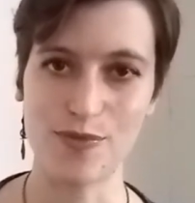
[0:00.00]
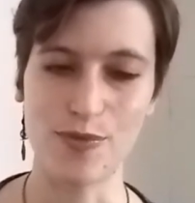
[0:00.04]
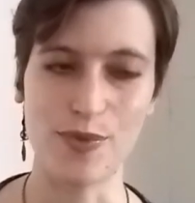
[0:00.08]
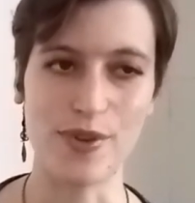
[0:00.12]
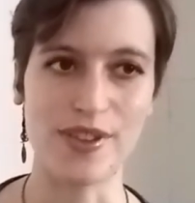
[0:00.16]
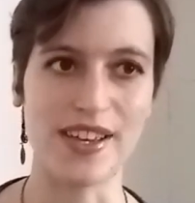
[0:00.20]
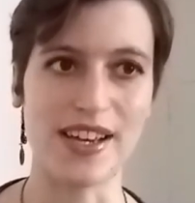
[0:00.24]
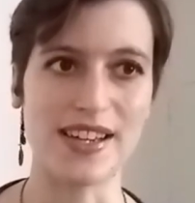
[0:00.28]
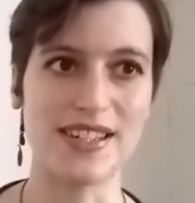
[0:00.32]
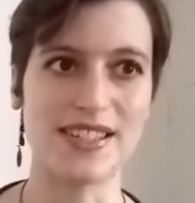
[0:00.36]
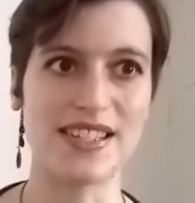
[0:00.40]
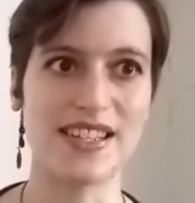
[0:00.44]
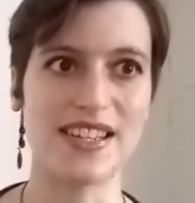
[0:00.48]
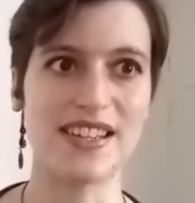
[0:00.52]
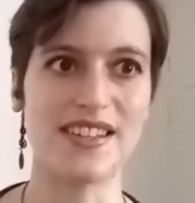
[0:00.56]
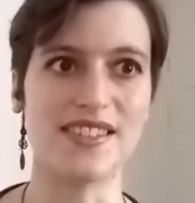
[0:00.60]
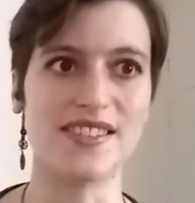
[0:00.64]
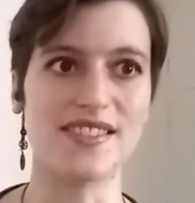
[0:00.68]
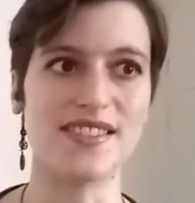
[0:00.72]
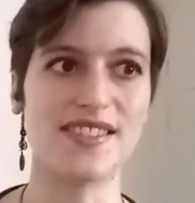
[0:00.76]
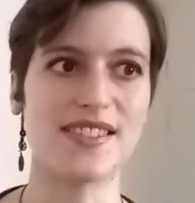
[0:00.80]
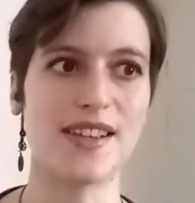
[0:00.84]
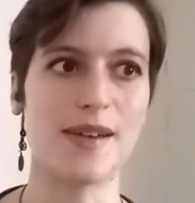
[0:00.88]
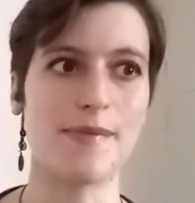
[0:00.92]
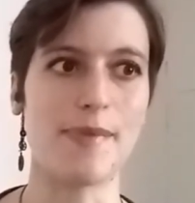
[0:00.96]
with
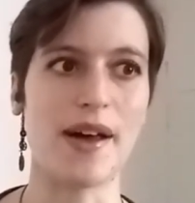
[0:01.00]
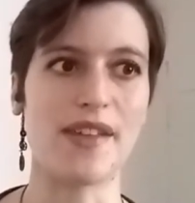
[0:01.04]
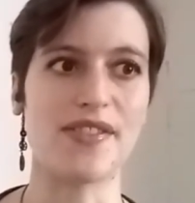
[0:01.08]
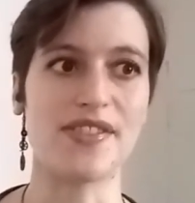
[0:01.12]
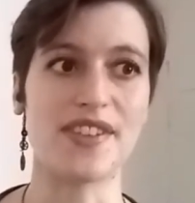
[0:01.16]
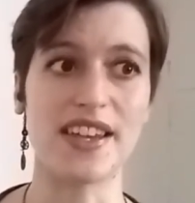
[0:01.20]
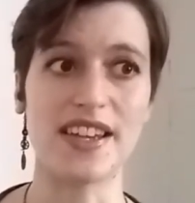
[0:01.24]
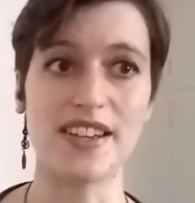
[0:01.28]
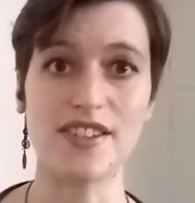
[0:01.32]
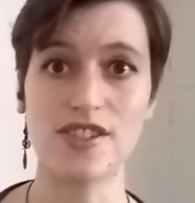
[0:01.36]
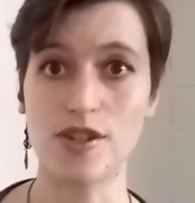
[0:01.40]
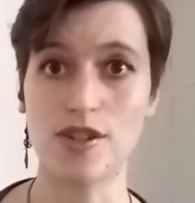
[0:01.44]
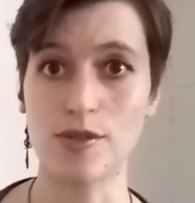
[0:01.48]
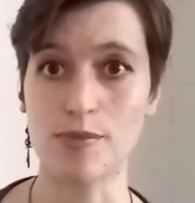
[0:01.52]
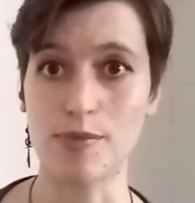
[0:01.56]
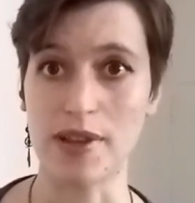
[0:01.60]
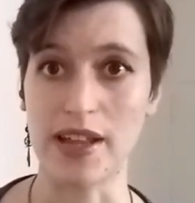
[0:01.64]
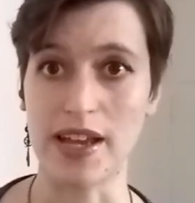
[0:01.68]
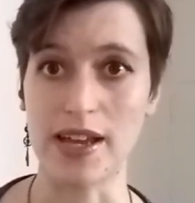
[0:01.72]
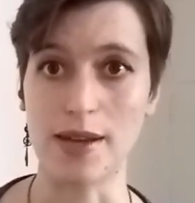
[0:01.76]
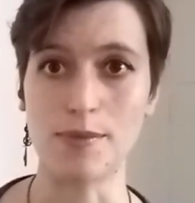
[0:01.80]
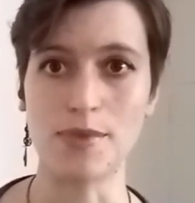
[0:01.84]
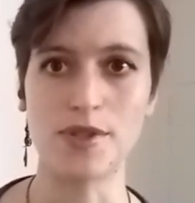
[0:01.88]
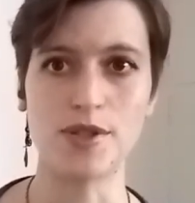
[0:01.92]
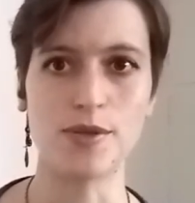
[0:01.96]
ideas about the
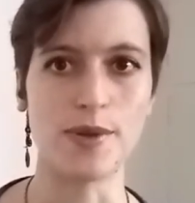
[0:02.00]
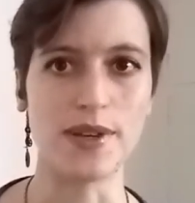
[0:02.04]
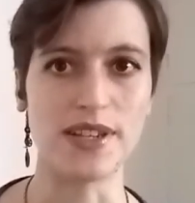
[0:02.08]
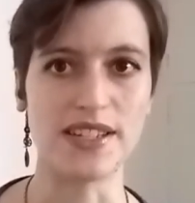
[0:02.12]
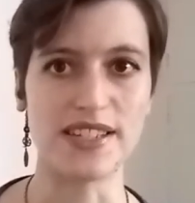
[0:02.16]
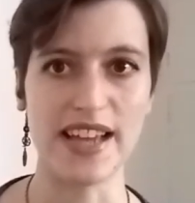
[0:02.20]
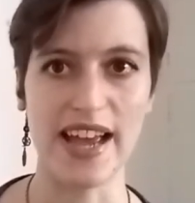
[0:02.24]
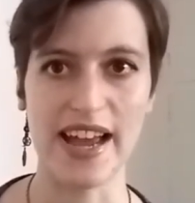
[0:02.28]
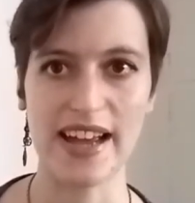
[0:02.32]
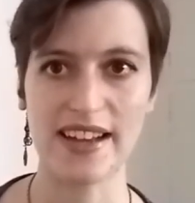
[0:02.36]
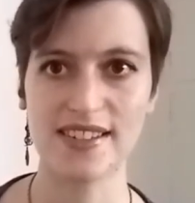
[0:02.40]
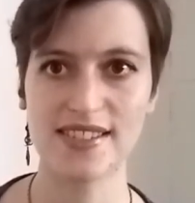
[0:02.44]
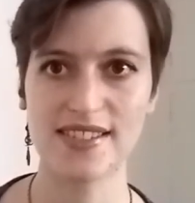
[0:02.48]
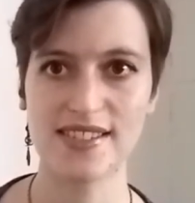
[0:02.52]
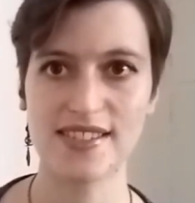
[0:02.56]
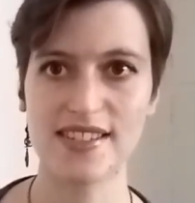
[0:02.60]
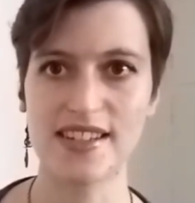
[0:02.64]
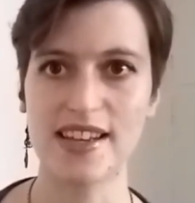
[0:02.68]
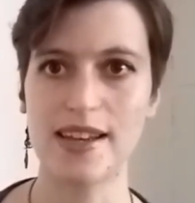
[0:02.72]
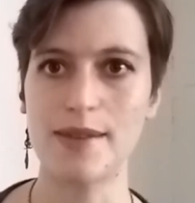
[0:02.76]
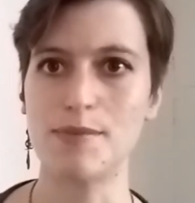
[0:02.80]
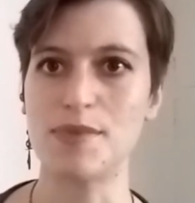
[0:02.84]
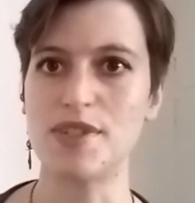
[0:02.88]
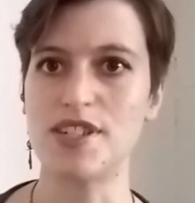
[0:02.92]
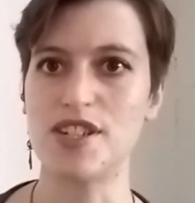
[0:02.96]
interplay between text
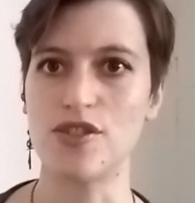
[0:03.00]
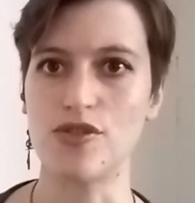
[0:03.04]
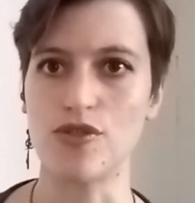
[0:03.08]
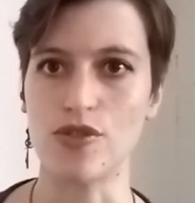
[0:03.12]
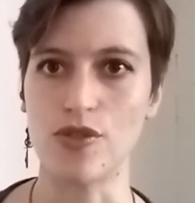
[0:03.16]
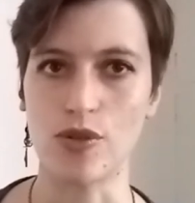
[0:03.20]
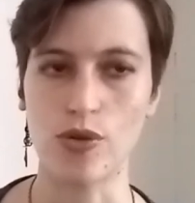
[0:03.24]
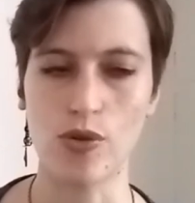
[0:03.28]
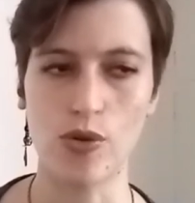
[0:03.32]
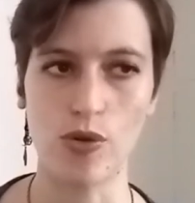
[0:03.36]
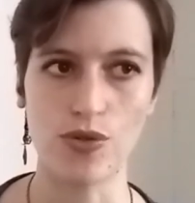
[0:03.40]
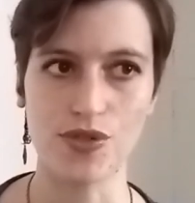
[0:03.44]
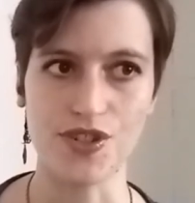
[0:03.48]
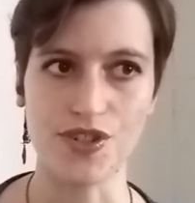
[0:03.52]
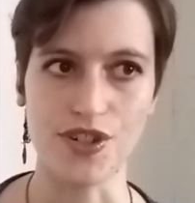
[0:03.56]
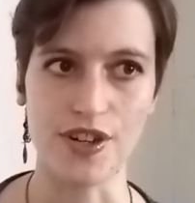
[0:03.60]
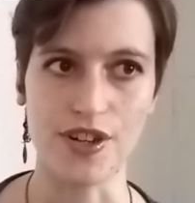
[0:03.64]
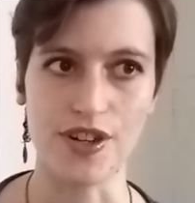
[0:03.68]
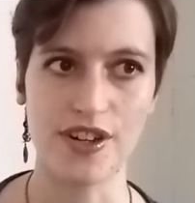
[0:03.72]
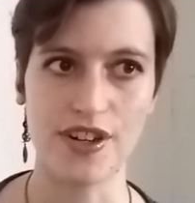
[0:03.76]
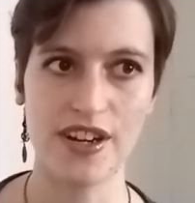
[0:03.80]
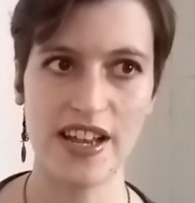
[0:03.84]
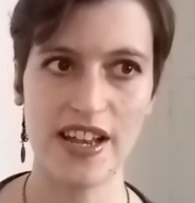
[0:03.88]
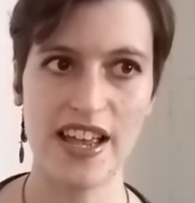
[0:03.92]
and material culture,